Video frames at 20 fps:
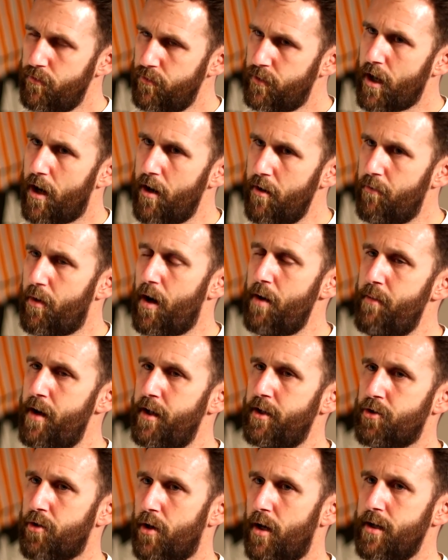done by
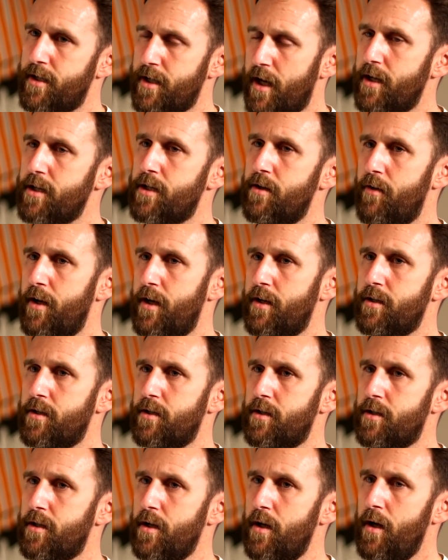men's rights
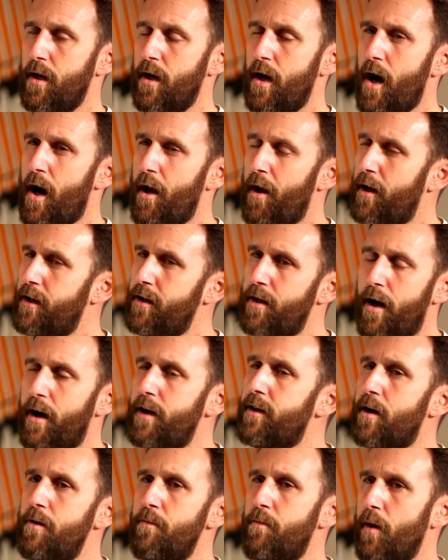activists and I, I
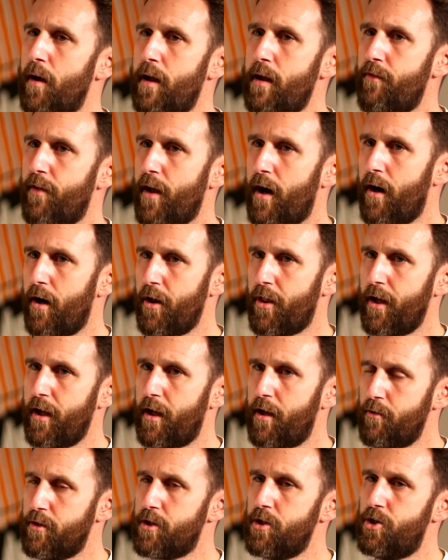don't believe that. I
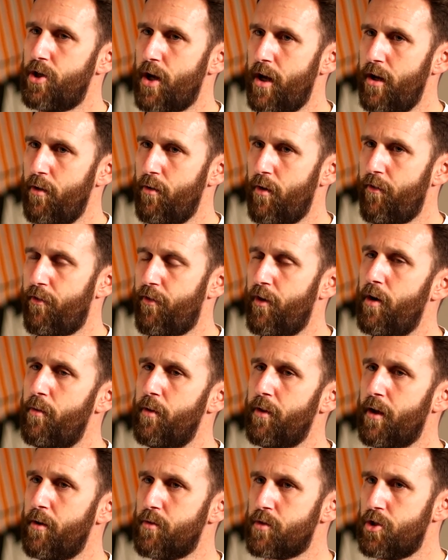think it was a genuine film. I
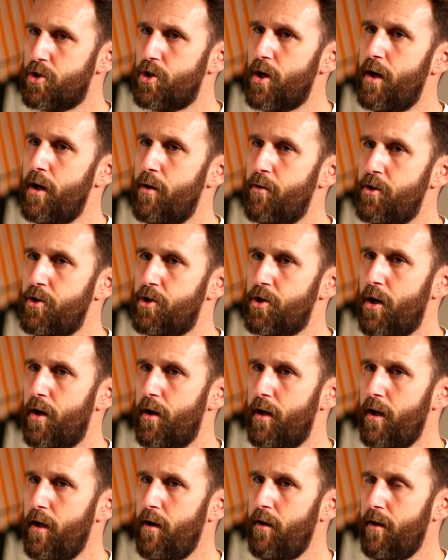think it was a genuine
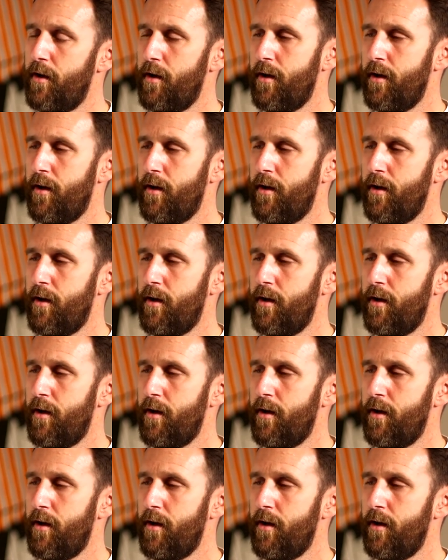journey.